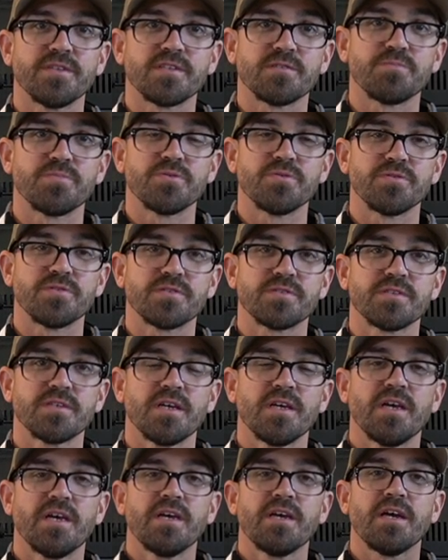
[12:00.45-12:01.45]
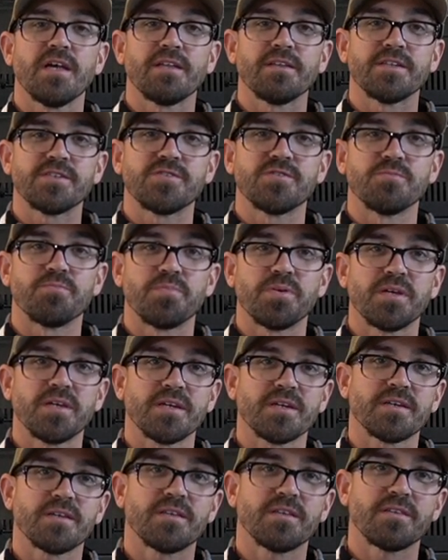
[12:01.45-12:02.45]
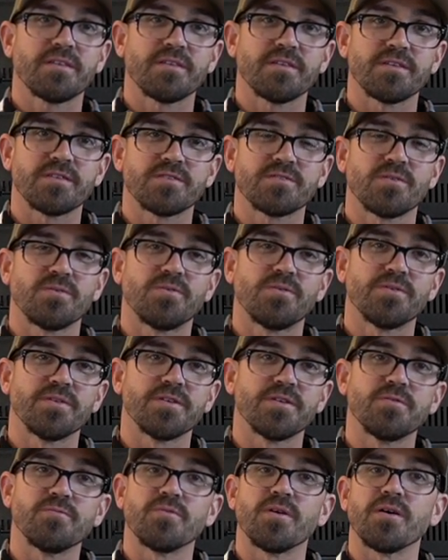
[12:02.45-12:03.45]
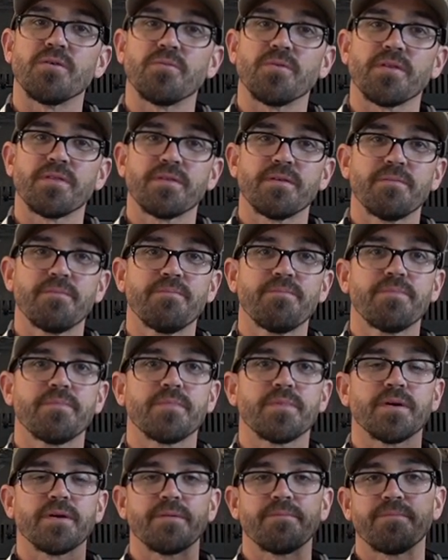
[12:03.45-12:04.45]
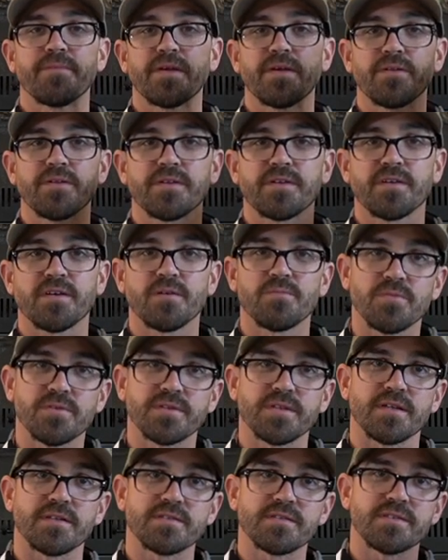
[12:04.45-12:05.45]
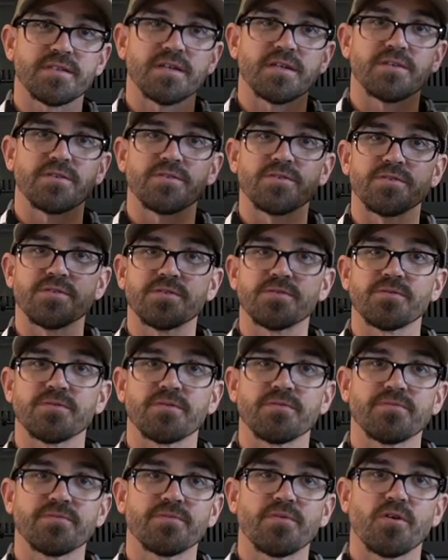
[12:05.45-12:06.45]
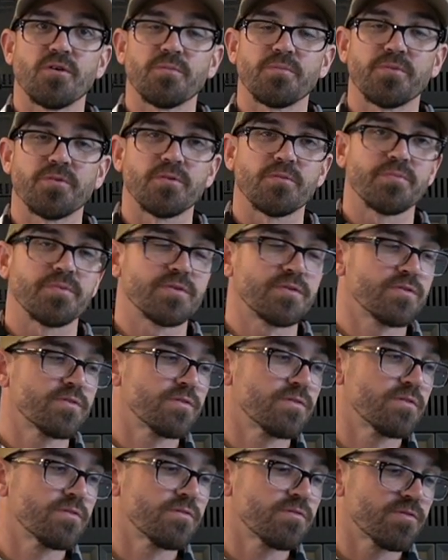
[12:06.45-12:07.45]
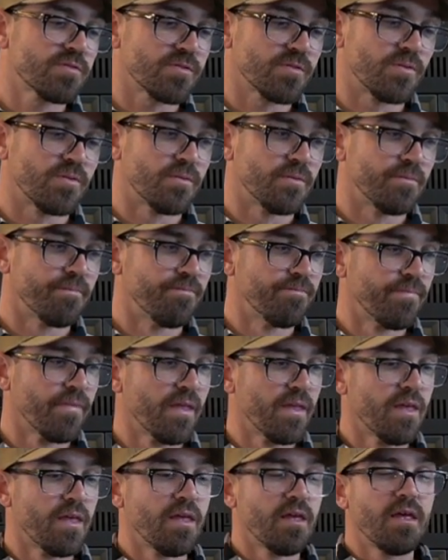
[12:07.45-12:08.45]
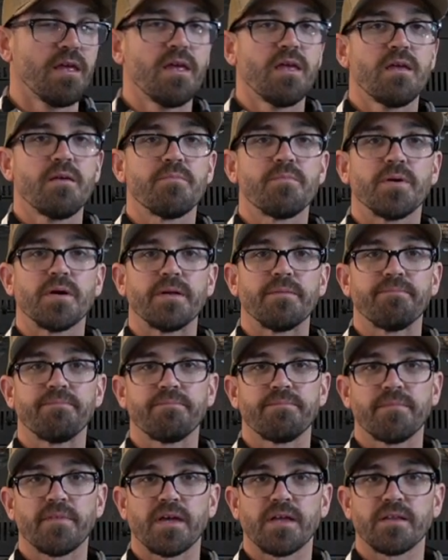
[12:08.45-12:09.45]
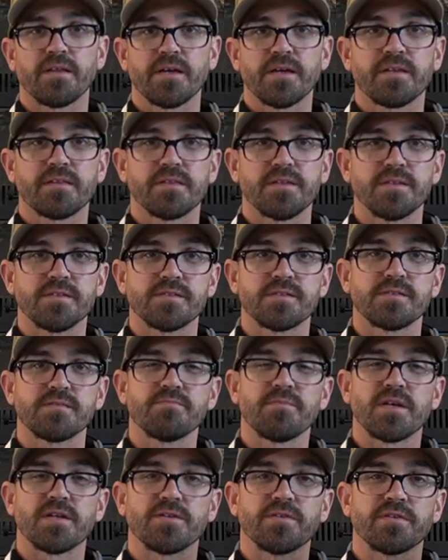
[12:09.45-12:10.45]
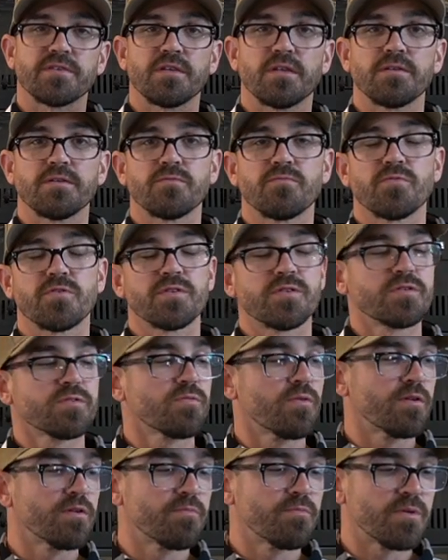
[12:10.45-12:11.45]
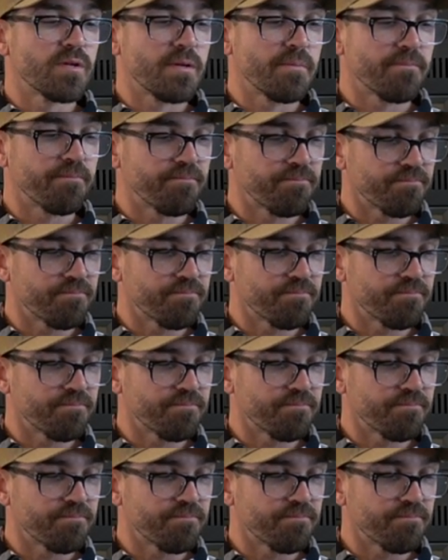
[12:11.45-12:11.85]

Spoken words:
these boots and let you pick the sole that you want with them, but they only come with that standard sort of all-purpose sole. But I like these metal studded ones quite a bit.